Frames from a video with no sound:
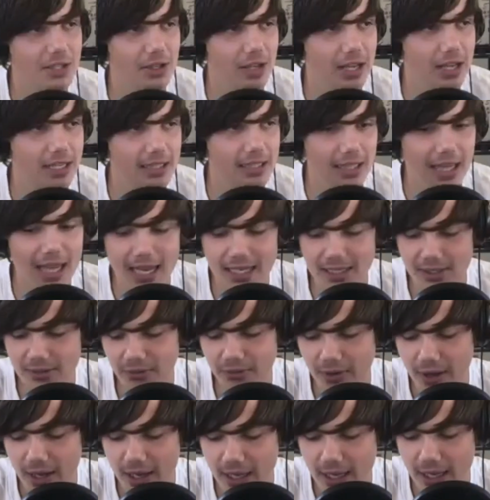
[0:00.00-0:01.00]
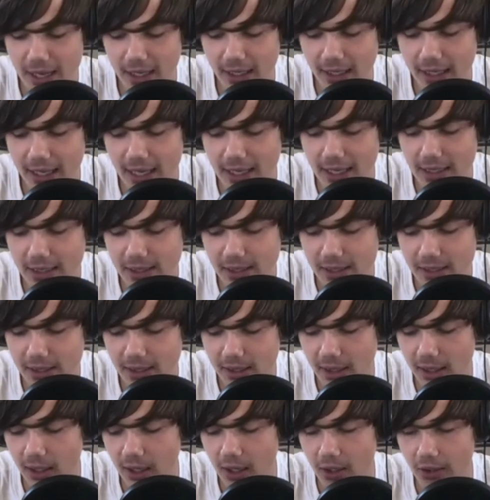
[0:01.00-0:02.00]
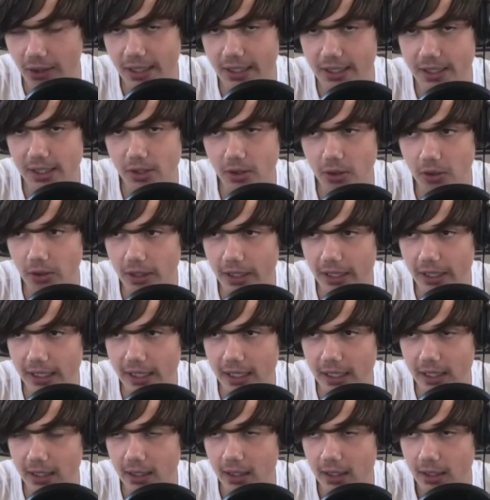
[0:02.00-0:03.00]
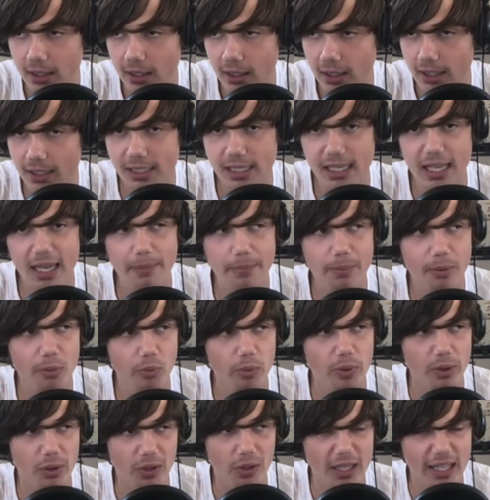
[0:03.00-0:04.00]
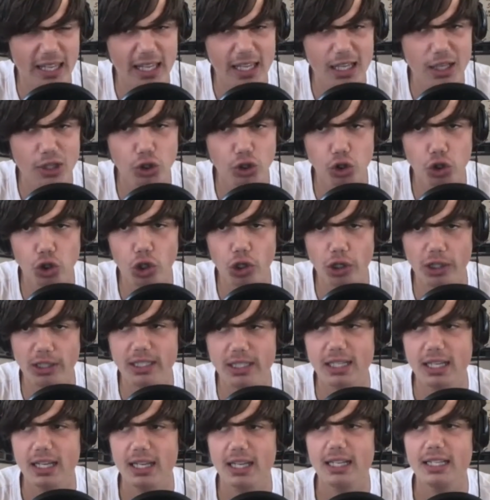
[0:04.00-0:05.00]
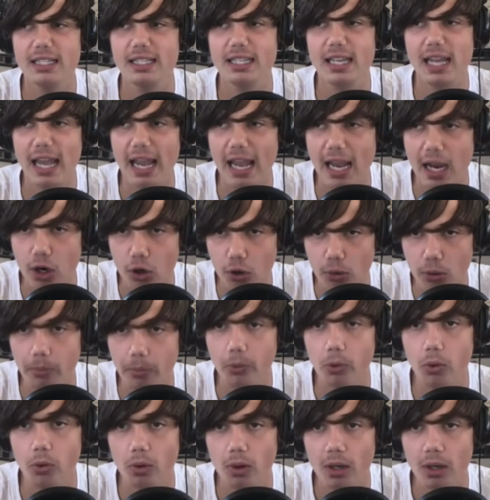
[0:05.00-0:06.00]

his last fight against Alexei Olenek, and let's keep it real. He looked terrible.